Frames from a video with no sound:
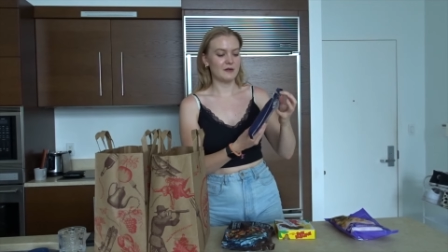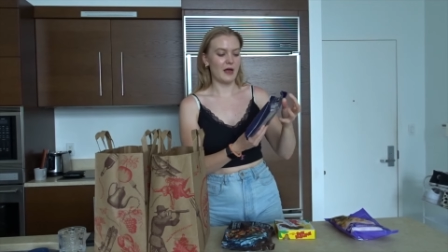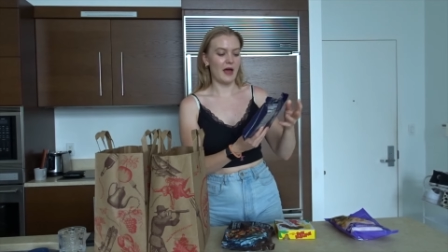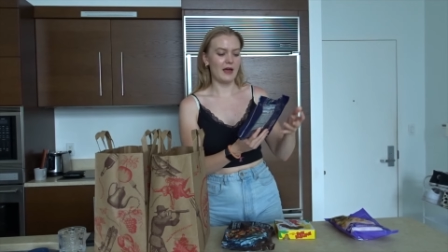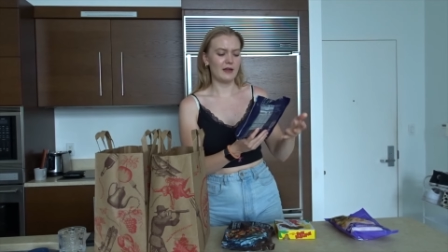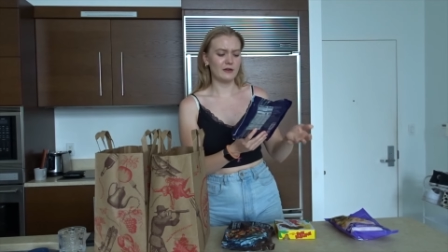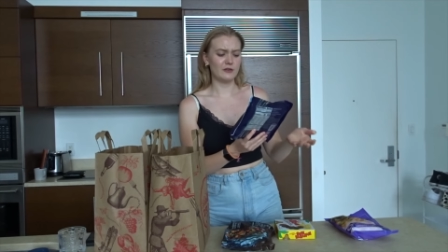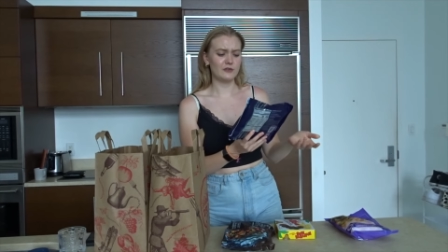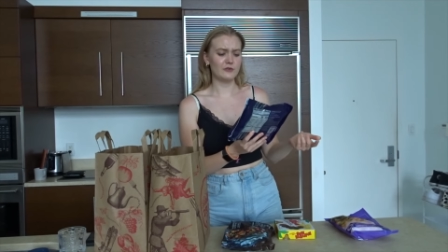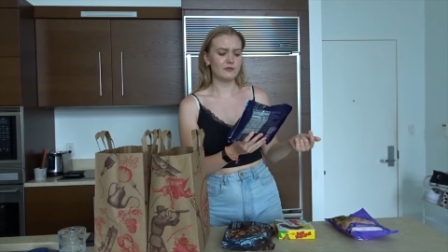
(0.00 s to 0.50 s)

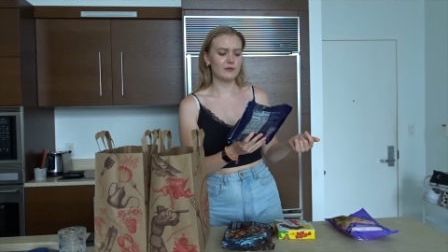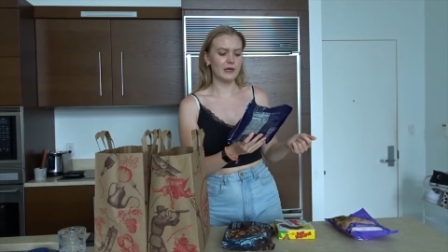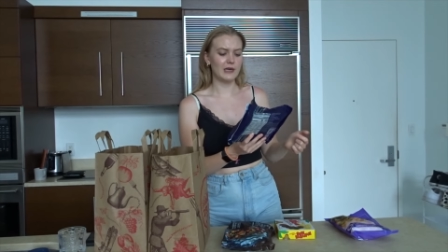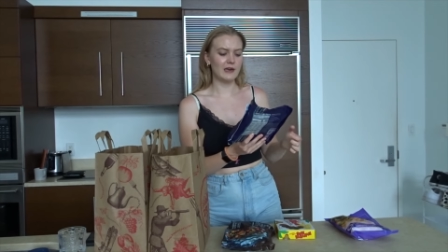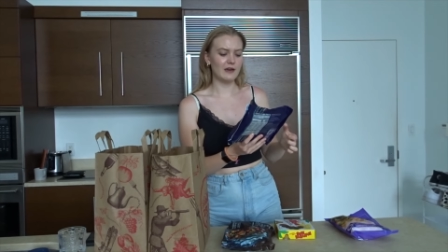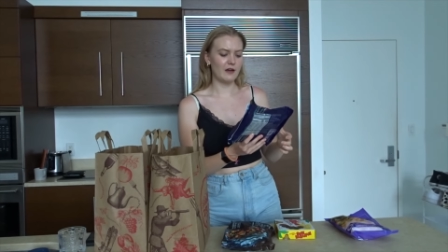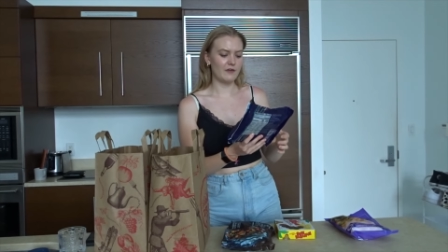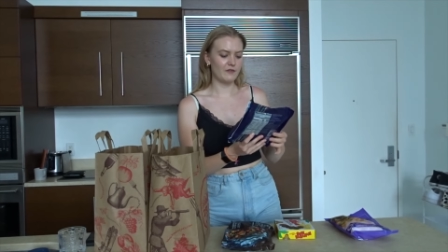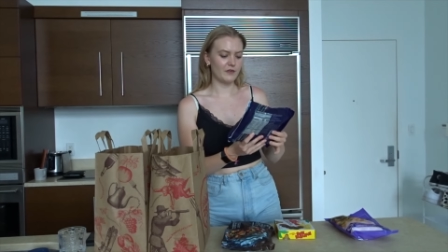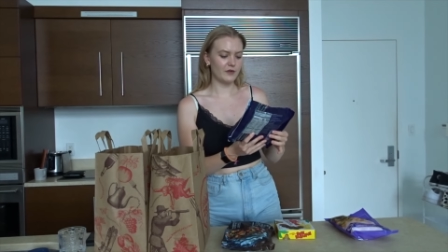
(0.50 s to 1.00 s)
I do really
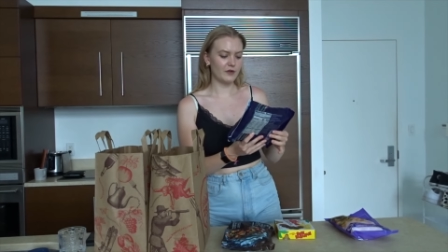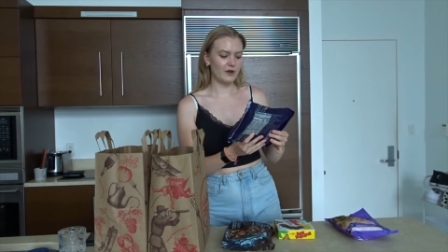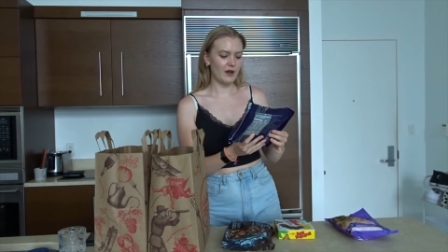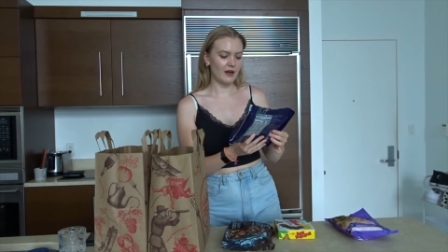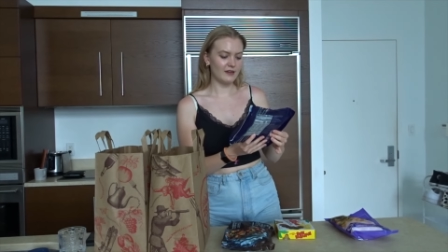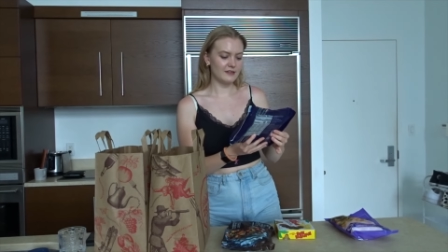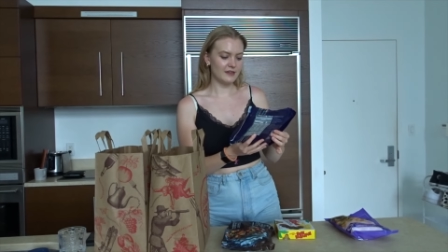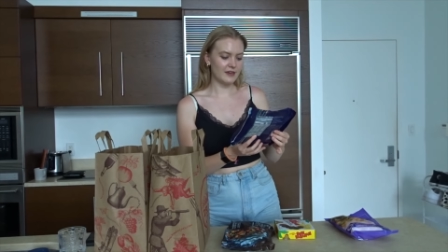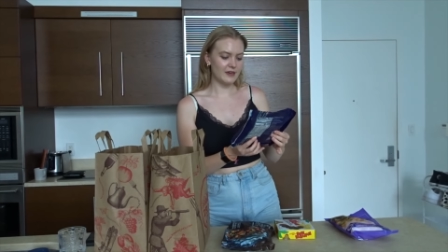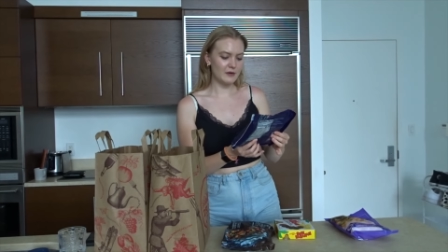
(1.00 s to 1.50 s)
love a good
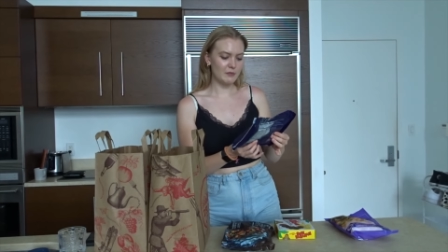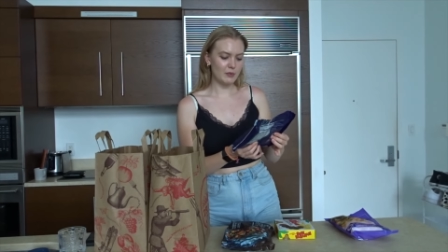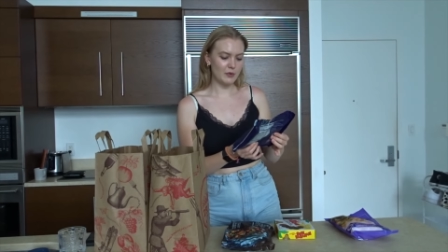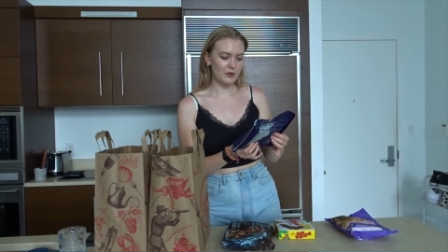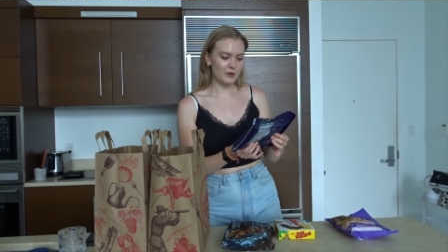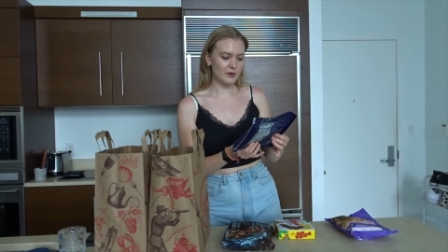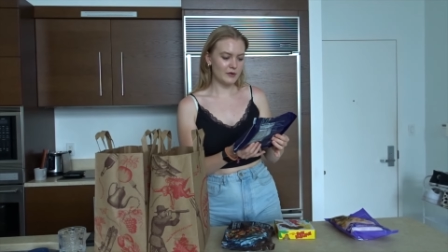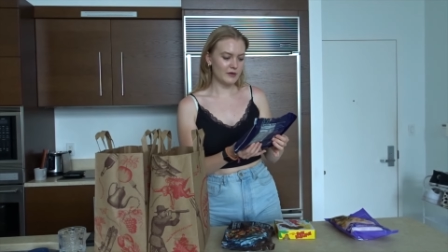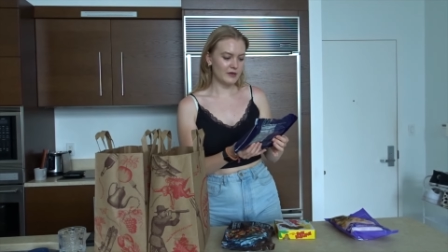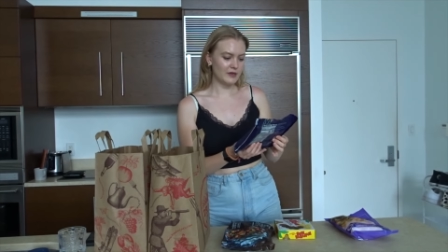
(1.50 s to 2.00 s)
acai bowl.